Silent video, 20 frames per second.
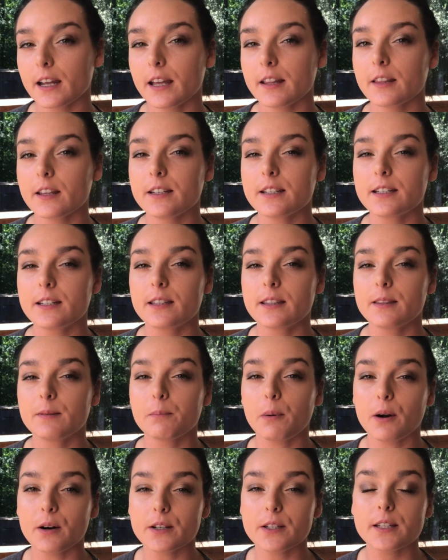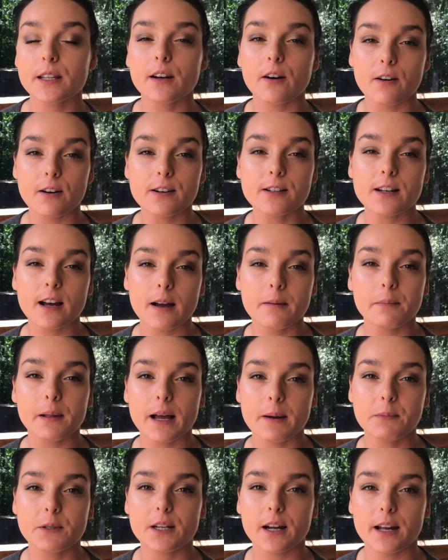And the parts that are
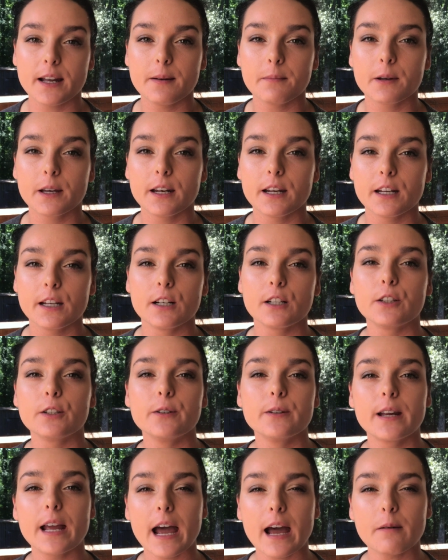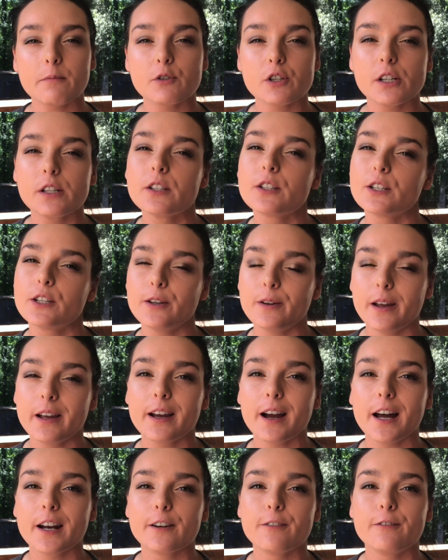time-lapsed, I am going to include captions so you can
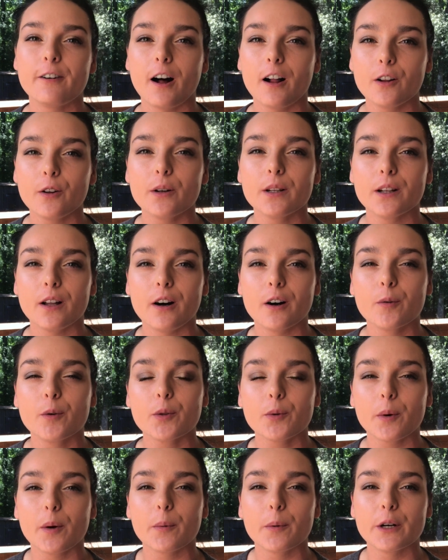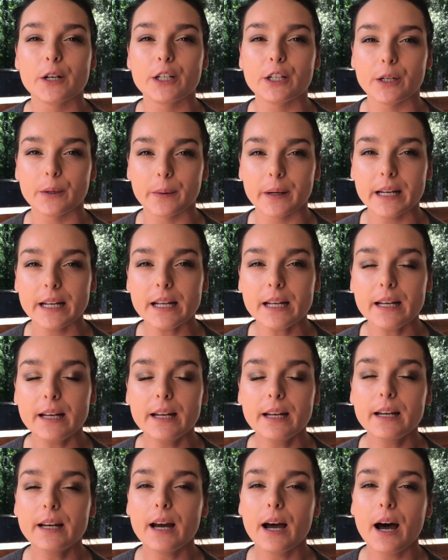kind of follow along with what we're doing.
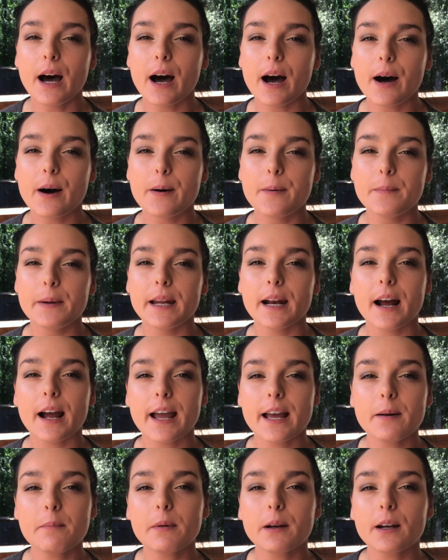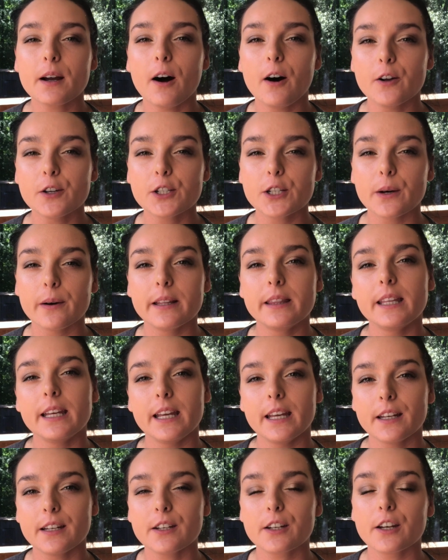And I am also at
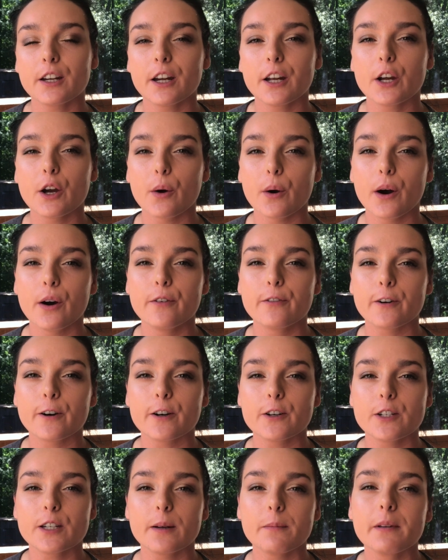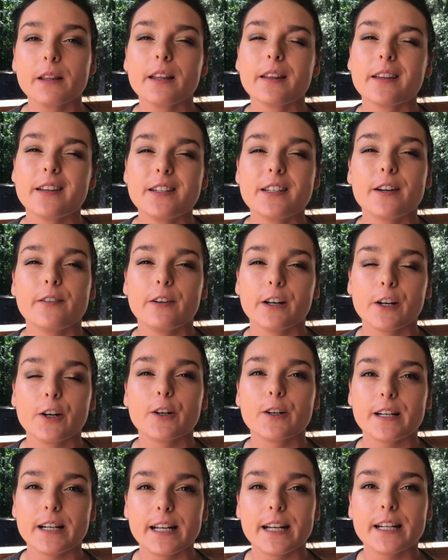the end going to go over some of the list of
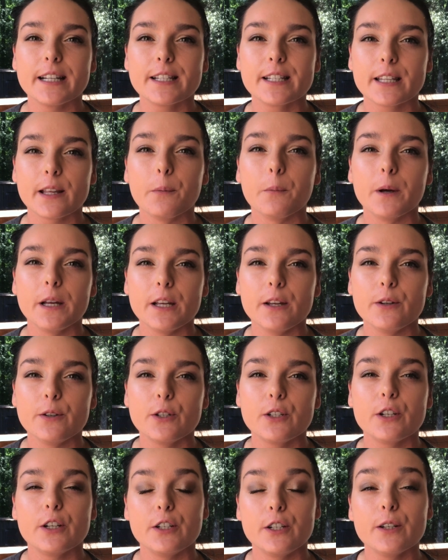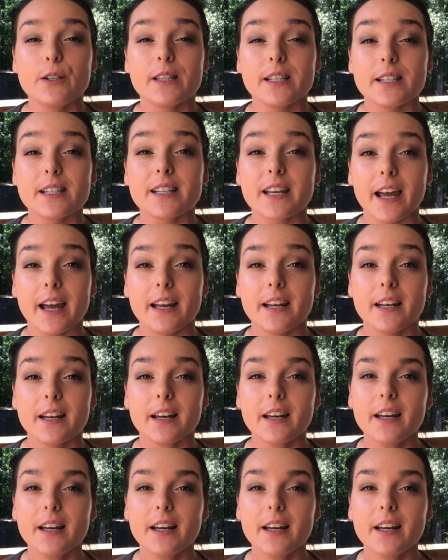ingredients that we use to do this cake.